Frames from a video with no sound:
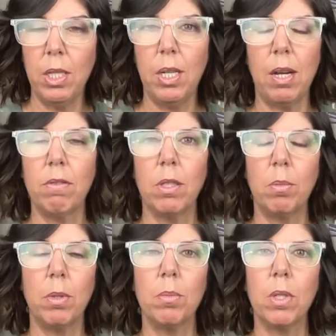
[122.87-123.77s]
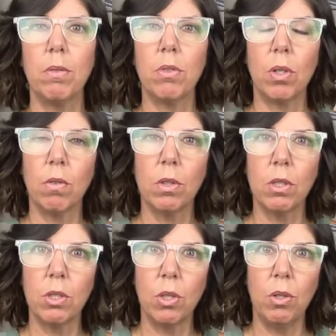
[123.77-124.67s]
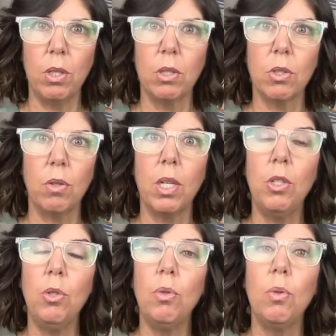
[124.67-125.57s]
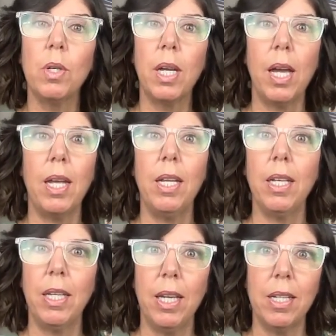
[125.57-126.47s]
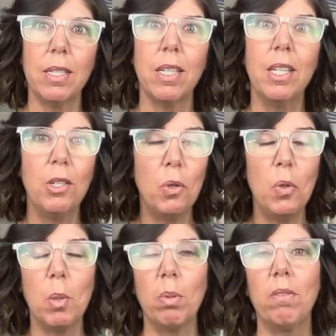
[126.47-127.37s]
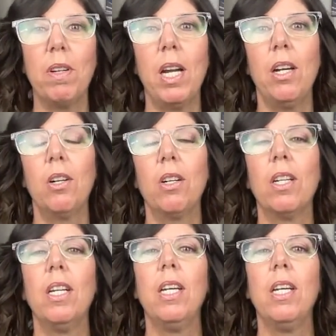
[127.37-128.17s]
have symptoms of cervical dystonia so that you can get to your provider,